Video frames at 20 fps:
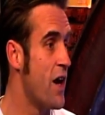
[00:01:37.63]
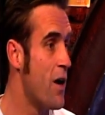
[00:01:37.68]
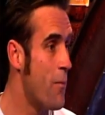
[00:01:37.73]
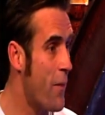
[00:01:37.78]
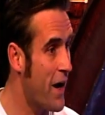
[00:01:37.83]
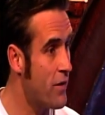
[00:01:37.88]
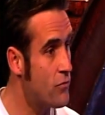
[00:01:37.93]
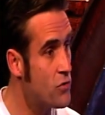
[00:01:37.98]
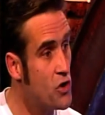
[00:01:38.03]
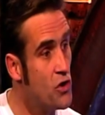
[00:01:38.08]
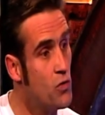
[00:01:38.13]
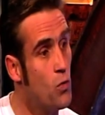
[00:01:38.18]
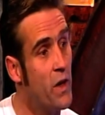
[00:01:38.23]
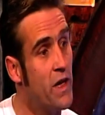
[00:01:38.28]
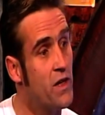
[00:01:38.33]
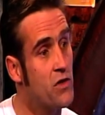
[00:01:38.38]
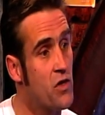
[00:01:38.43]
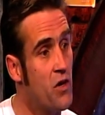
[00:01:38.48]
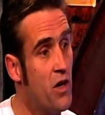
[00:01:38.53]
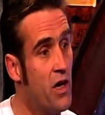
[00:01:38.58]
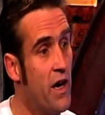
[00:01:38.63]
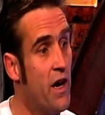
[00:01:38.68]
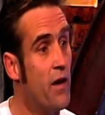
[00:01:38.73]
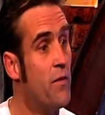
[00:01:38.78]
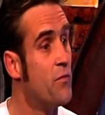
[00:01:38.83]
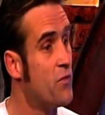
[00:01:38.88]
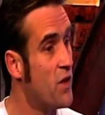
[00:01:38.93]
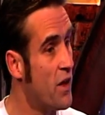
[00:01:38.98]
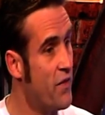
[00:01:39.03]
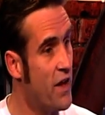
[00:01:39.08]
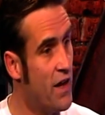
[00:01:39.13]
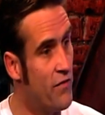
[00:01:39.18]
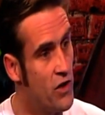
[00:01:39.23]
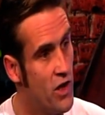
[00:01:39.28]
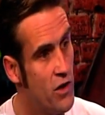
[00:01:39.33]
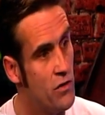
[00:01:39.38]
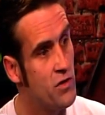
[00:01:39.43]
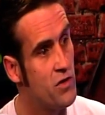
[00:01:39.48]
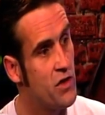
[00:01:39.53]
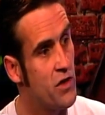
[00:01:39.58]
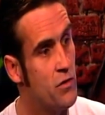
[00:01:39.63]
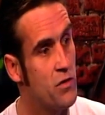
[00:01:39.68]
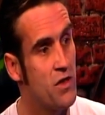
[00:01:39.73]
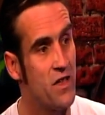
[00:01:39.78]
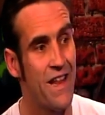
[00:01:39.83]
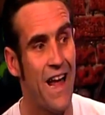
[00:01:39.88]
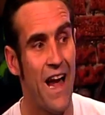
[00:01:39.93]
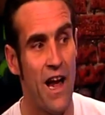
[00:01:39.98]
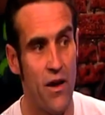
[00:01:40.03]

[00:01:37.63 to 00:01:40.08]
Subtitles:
about 2 weeks earlier than they ever used to. So that